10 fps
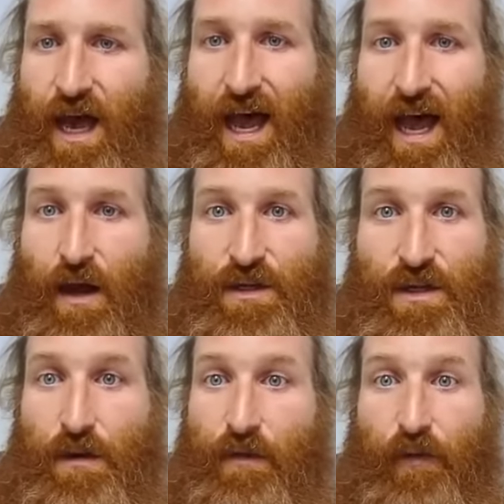I was
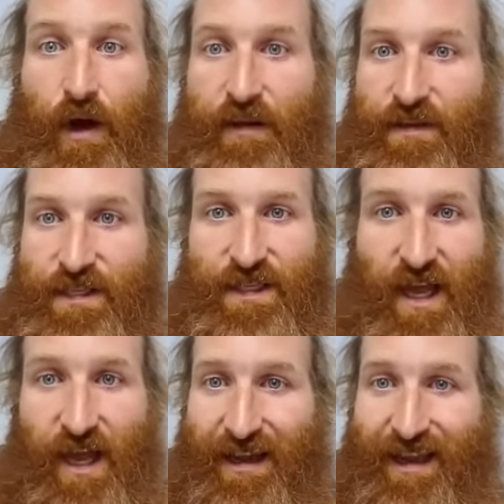doing before I even
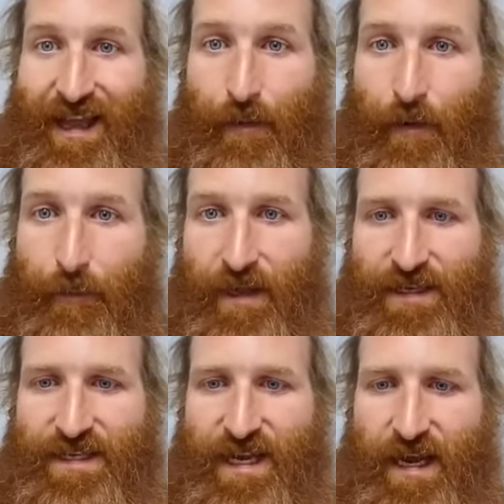started and came up here to
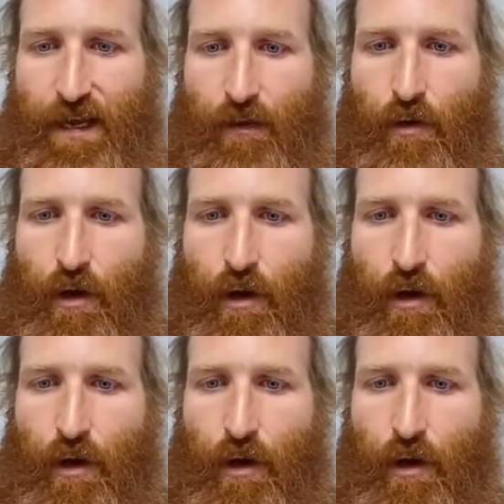Standing Rock.